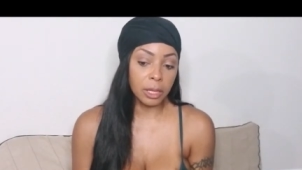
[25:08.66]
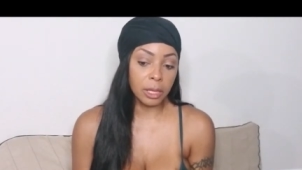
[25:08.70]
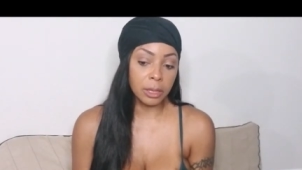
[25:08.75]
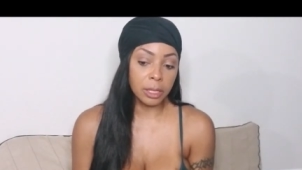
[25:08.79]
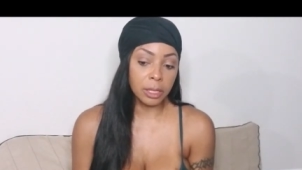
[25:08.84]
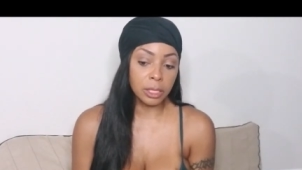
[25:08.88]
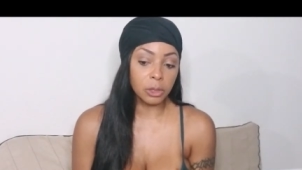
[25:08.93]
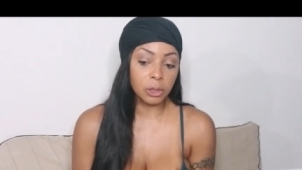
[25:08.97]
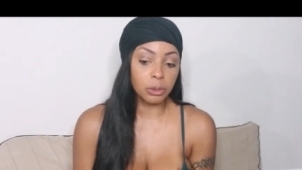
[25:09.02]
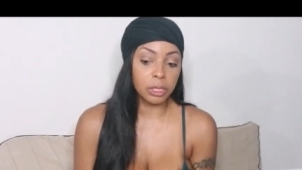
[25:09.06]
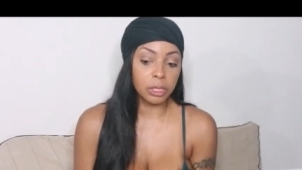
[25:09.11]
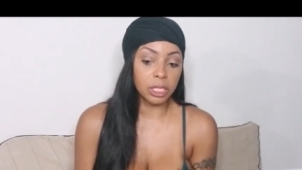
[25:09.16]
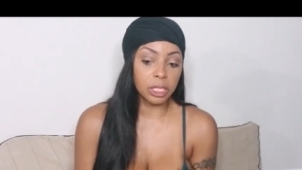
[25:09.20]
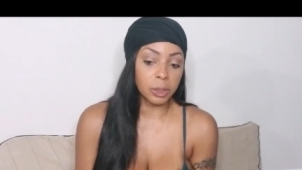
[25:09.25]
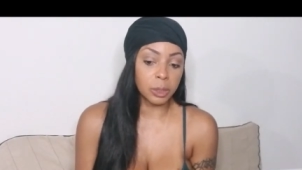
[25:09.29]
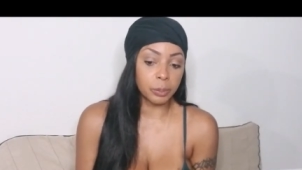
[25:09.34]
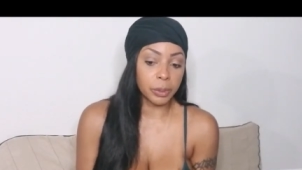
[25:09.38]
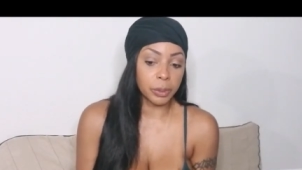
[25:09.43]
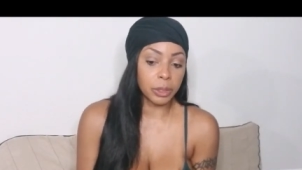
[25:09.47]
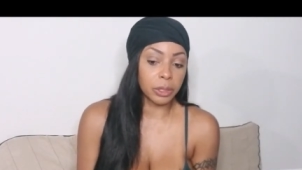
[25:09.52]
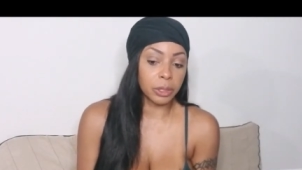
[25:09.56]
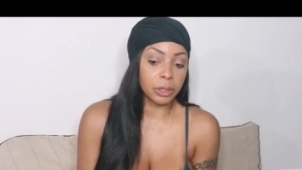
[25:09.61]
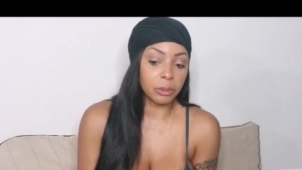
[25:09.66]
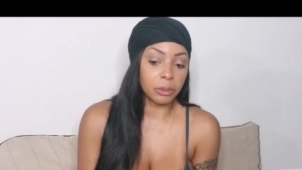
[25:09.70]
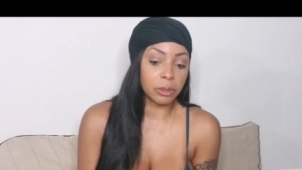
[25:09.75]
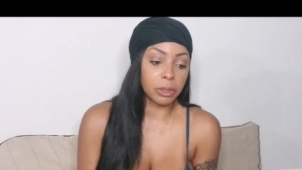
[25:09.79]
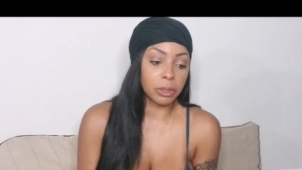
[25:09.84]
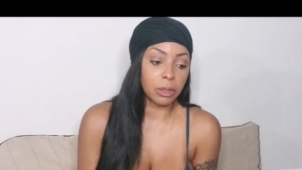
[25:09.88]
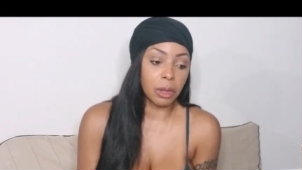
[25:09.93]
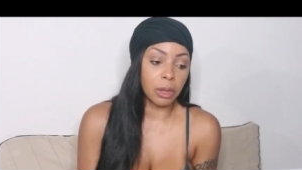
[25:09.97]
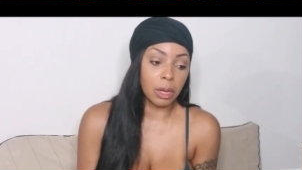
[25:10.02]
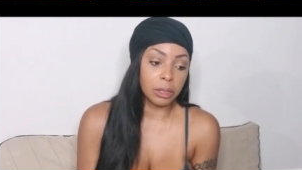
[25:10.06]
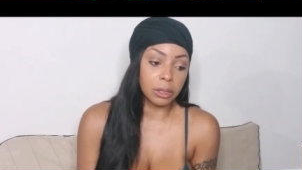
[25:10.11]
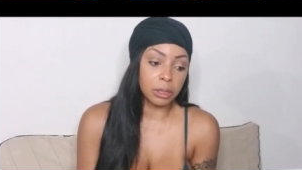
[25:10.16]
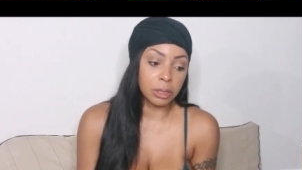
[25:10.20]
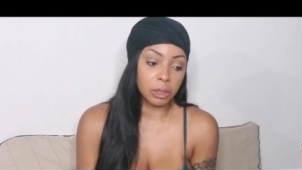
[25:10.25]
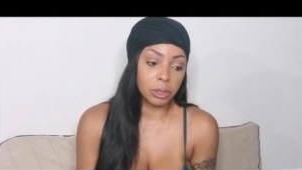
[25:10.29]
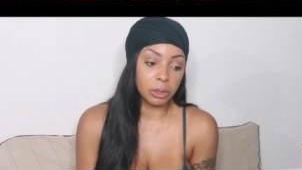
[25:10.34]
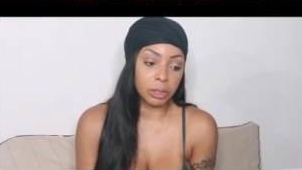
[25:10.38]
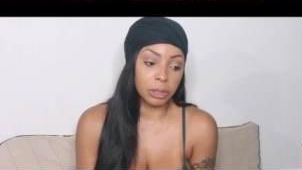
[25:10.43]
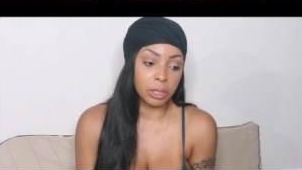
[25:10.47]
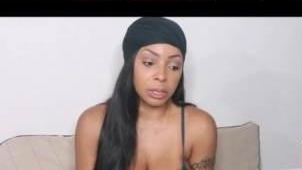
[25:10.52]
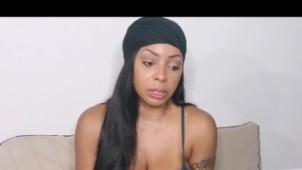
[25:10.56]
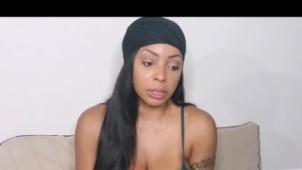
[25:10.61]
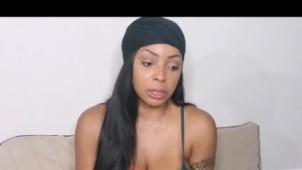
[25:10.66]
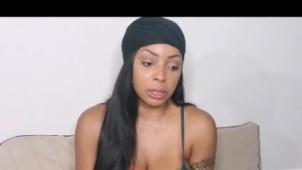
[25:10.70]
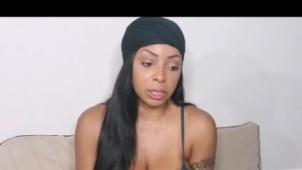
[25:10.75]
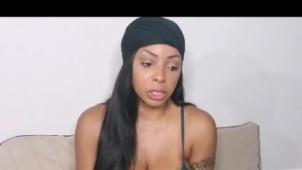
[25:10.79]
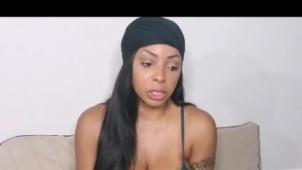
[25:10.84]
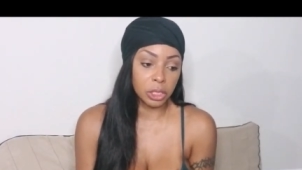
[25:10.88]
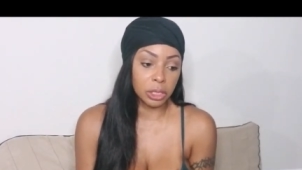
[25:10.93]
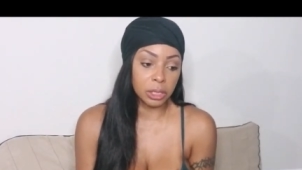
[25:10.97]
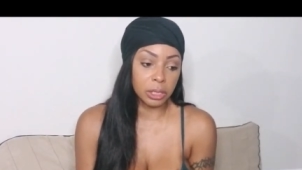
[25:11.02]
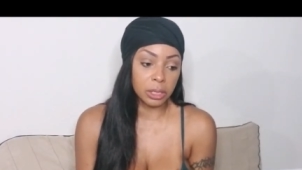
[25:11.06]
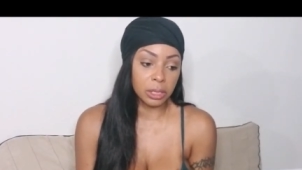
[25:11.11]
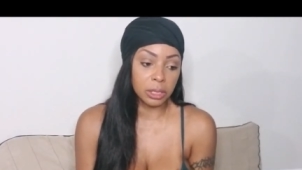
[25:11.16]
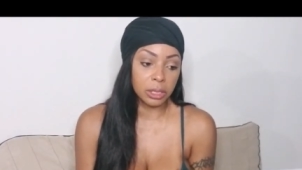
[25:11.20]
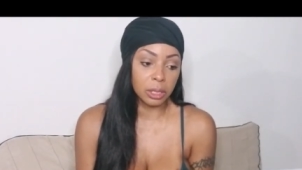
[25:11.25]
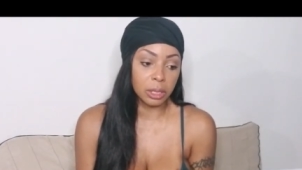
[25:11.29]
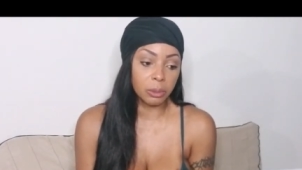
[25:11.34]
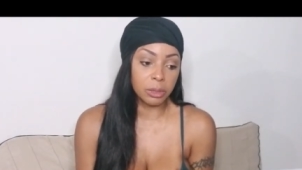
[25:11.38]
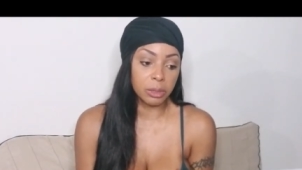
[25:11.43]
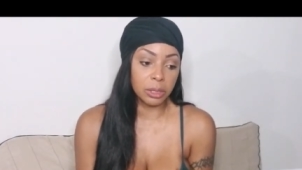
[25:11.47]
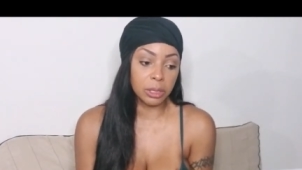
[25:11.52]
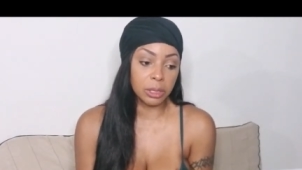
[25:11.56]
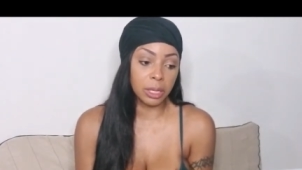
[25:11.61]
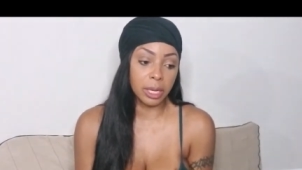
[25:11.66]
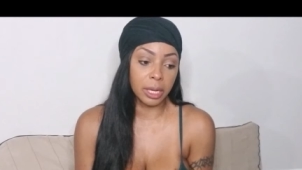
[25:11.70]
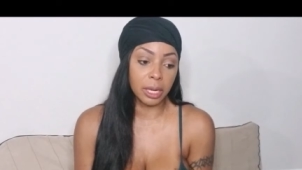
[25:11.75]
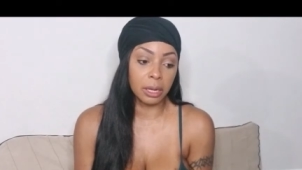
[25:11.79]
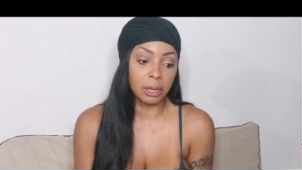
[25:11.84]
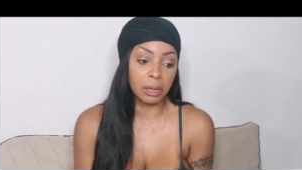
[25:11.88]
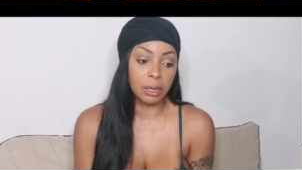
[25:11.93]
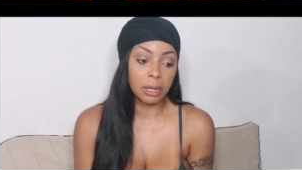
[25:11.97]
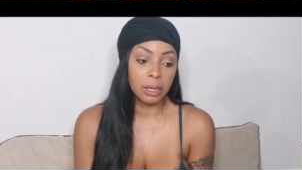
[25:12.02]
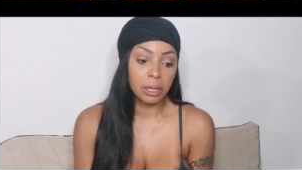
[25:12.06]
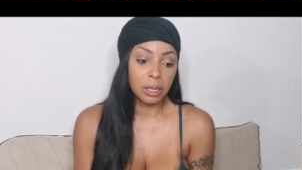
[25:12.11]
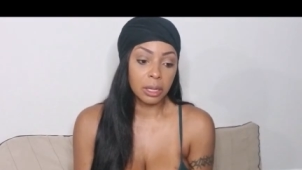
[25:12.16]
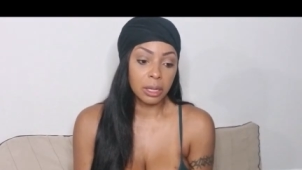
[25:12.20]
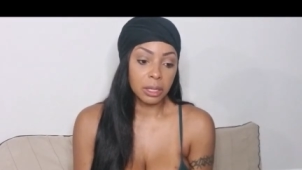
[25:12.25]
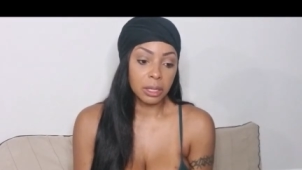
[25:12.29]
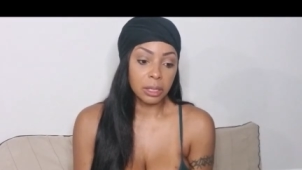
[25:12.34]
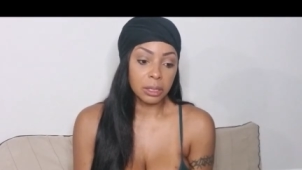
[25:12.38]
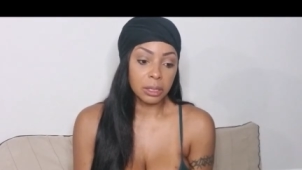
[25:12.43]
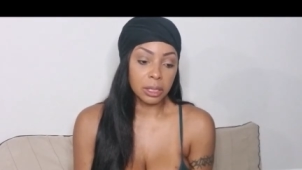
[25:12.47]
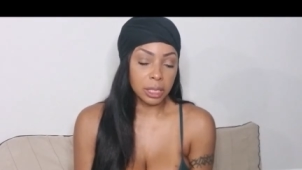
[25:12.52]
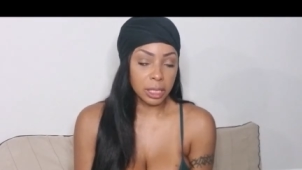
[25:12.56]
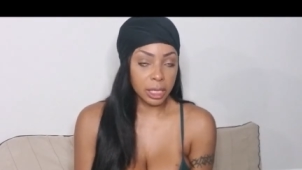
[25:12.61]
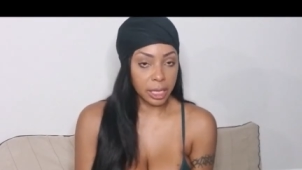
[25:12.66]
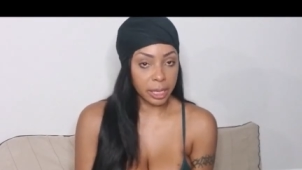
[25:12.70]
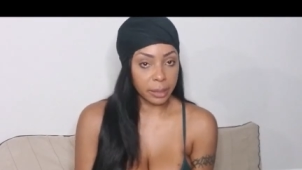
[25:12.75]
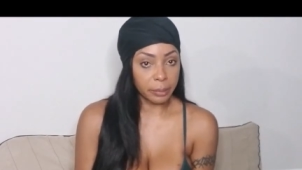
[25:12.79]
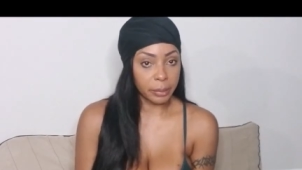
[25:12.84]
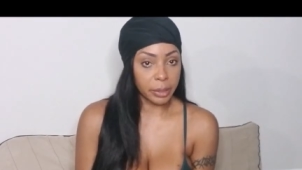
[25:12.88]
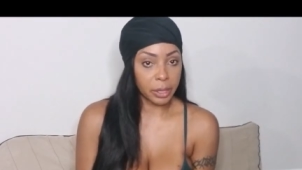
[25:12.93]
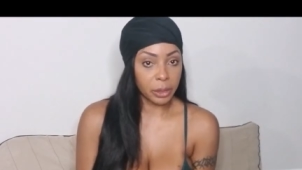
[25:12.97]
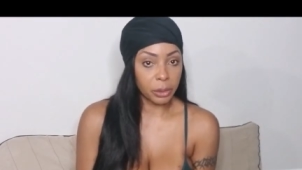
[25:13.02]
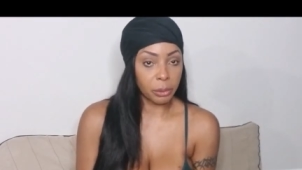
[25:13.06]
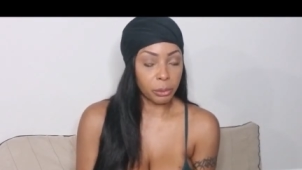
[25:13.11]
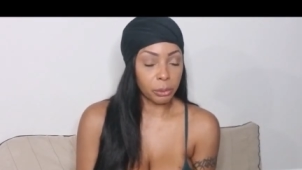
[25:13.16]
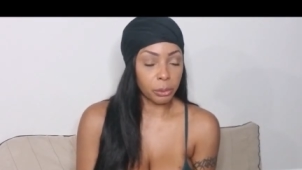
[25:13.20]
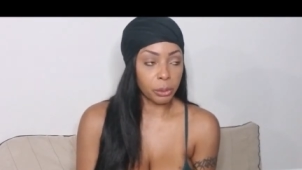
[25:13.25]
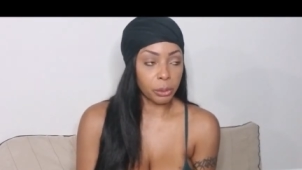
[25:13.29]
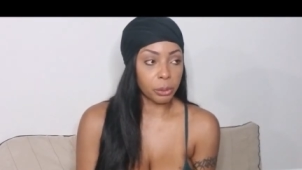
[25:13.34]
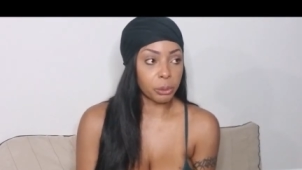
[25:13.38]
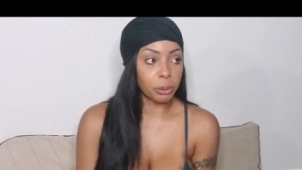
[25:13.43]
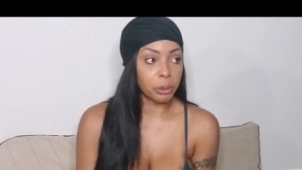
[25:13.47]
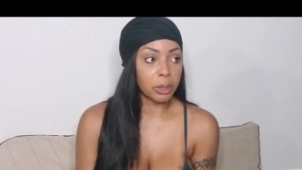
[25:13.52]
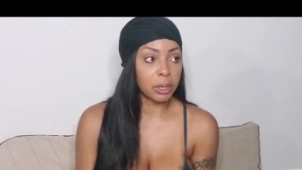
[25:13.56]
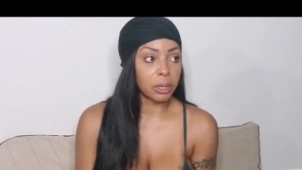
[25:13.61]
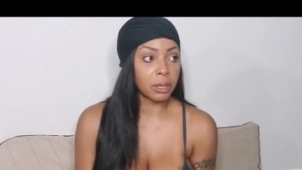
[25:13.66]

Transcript: this was a spirit that was lost in transition that was there to get me through.